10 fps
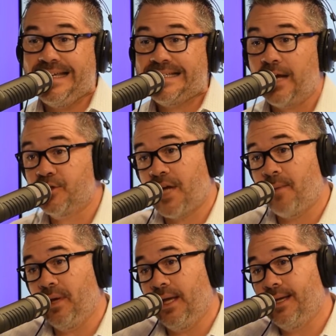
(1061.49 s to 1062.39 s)
he's out
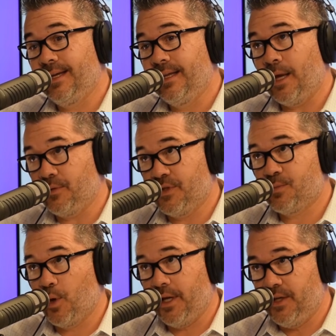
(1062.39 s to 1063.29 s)
shopping. That was
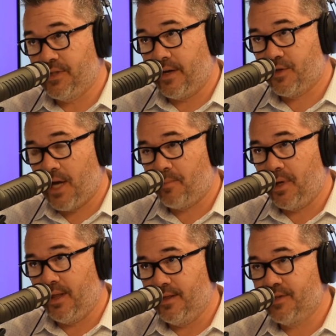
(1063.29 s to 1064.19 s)
this morning. He's out
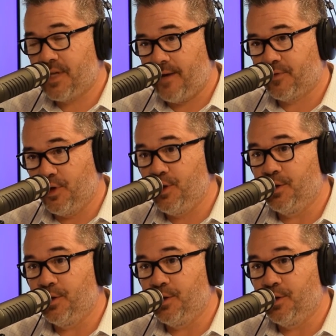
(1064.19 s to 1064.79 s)
shopping this afternoon.